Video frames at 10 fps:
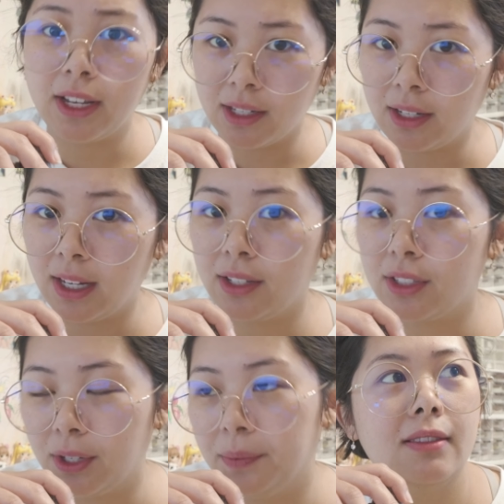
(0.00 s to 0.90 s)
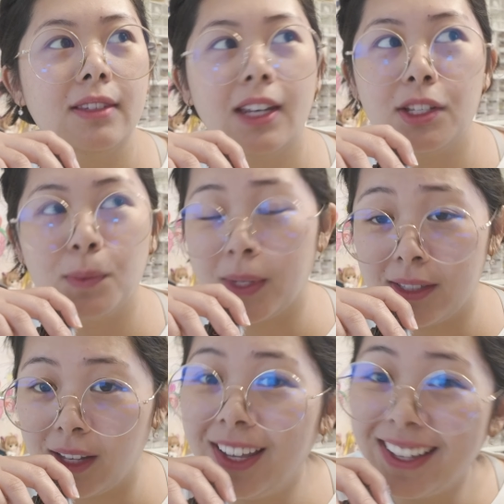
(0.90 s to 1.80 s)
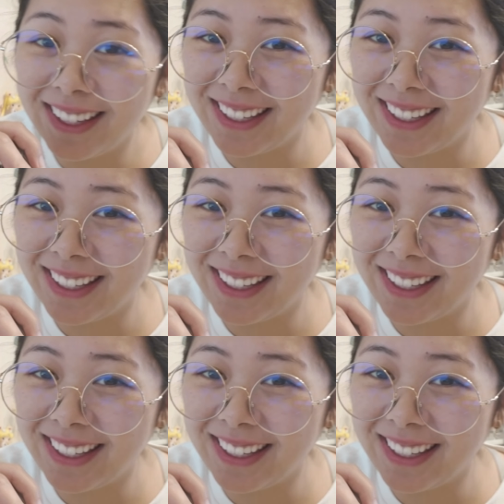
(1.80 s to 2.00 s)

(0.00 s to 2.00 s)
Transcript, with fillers: Sunday. So today's Wednesday.